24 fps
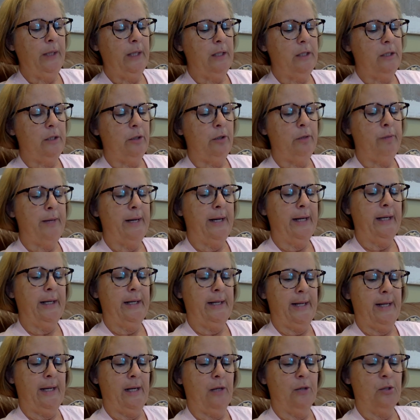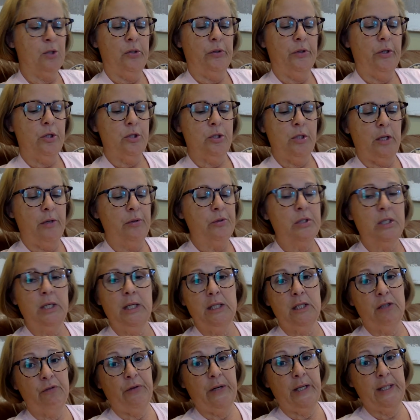can do about it now, so there's no
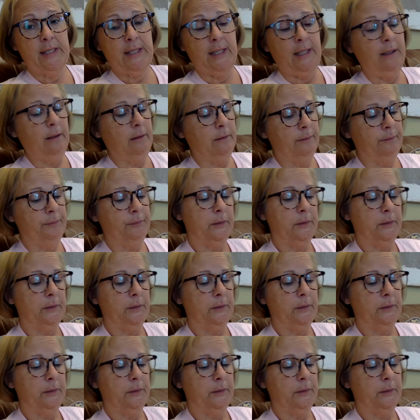sense fussing.